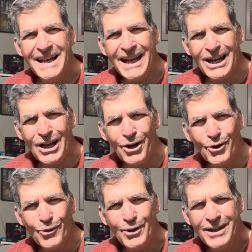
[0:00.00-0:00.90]

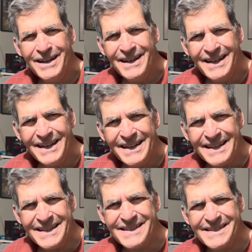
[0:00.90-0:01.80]
Hello,
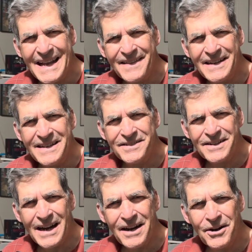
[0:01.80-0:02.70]
this is Anthony
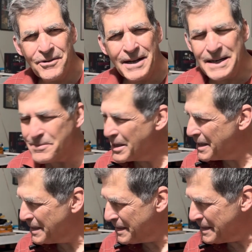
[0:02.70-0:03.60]
Zaccaro and my
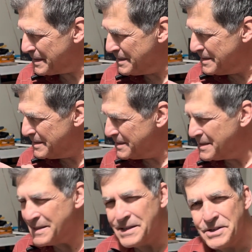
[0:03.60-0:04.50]

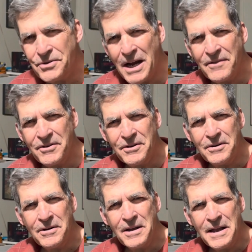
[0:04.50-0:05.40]
driver
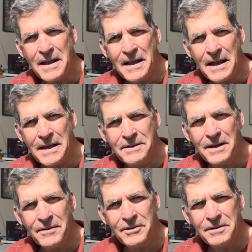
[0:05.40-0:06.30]
head
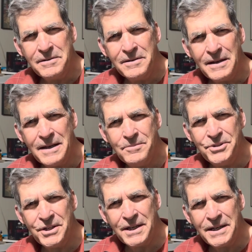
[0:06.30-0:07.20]
cover,
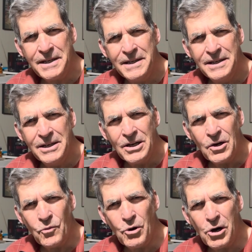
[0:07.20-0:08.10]
MG,
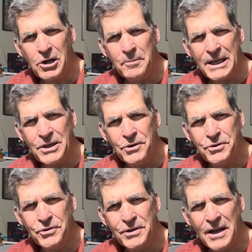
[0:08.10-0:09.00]
welcoming you
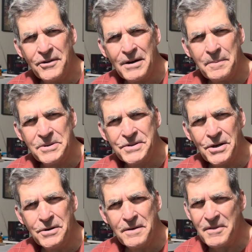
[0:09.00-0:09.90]
to another
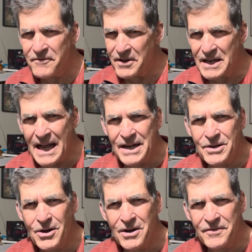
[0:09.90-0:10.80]
episode of The Forgotten
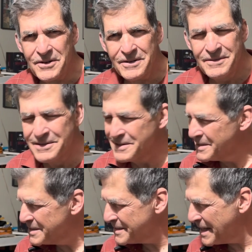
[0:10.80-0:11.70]
Golfer.
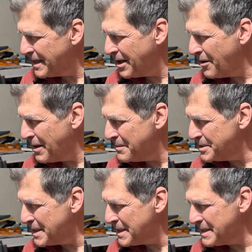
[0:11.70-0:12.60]
Say hello,
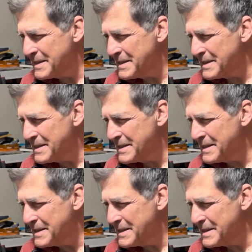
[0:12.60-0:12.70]
MG.